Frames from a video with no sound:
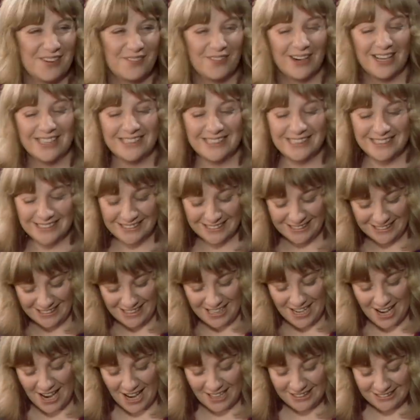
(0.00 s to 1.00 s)
Well, I didn't
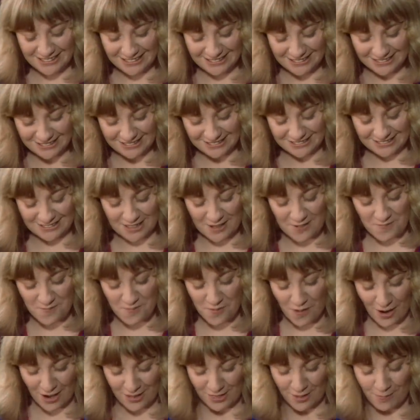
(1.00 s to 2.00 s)

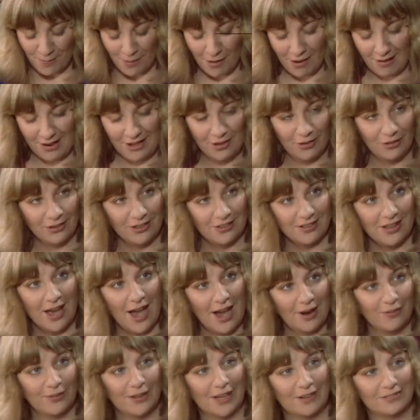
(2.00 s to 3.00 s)
write the part in order that
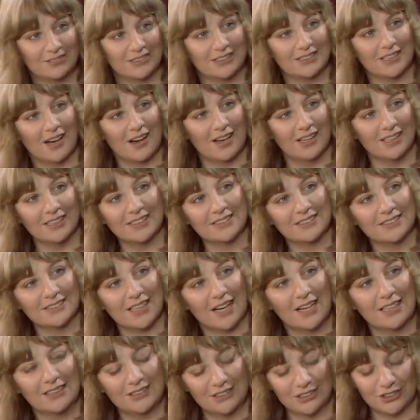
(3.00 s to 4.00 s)
I would have to diet.
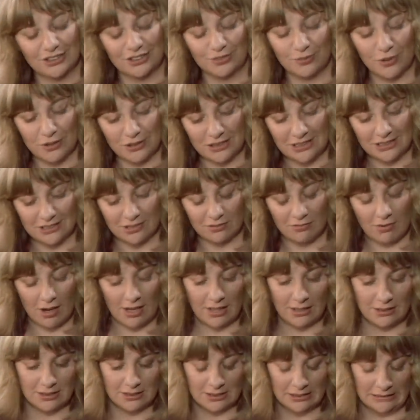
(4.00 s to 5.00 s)
I just wanted to
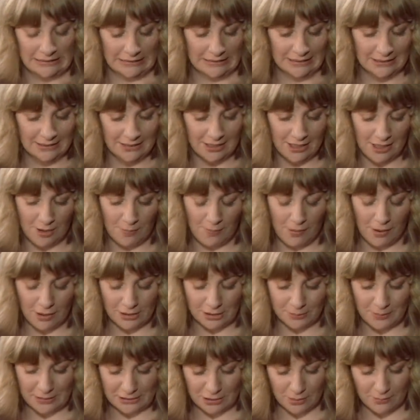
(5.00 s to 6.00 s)
write a part
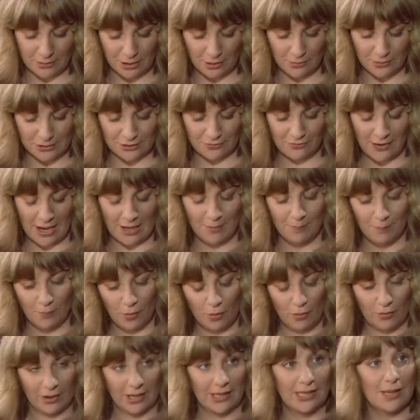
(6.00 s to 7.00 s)
about somebody who was fat and
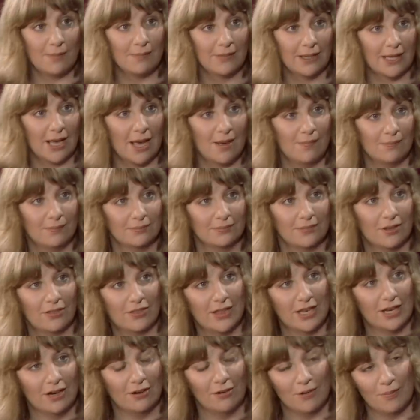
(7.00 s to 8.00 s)
boring and then became
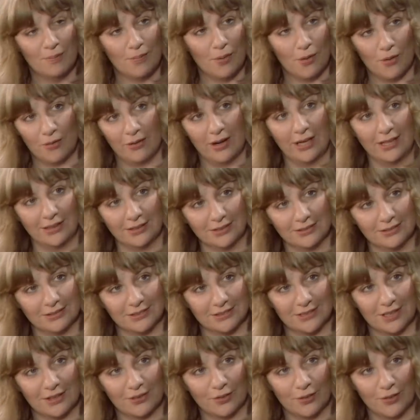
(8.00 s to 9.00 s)
thinner and boring,
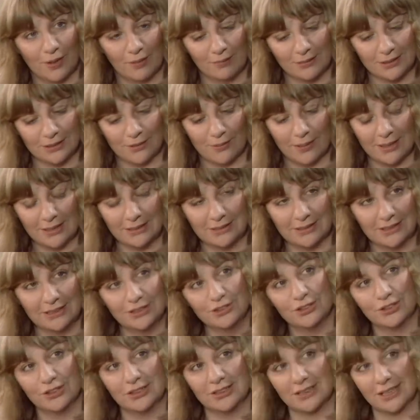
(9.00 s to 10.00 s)
because I thought that was quite
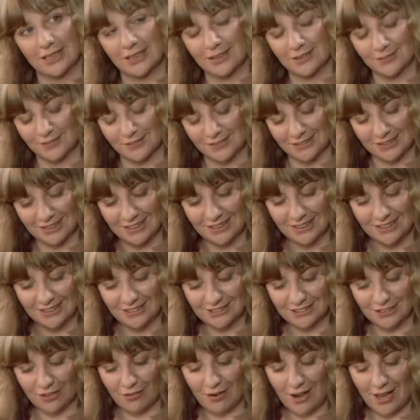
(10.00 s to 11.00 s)
interesting.
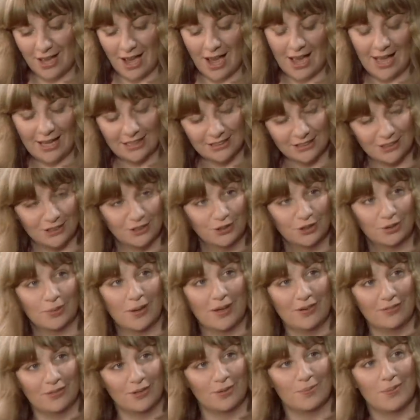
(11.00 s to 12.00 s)
So I had to lose
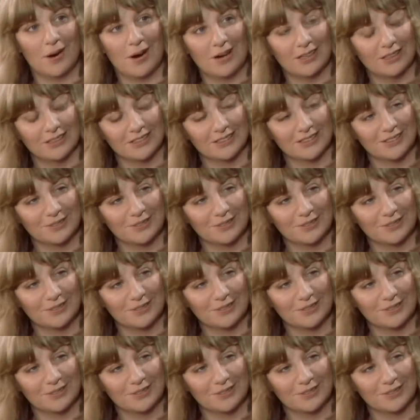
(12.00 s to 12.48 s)
weight for the part.